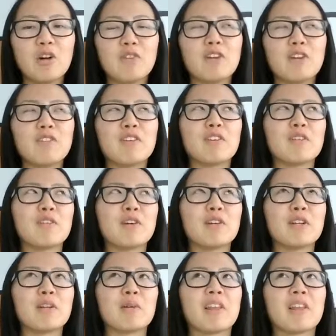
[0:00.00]
if I've ever found
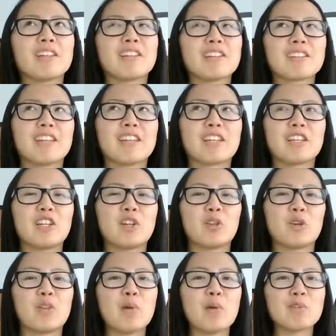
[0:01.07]
anyone that doesn't like the
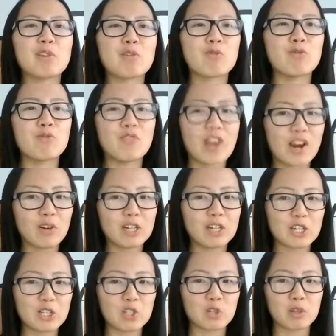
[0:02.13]
healer. That was a very
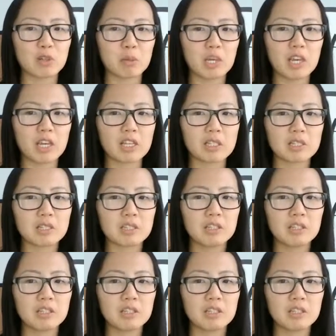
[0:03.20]
extreme case.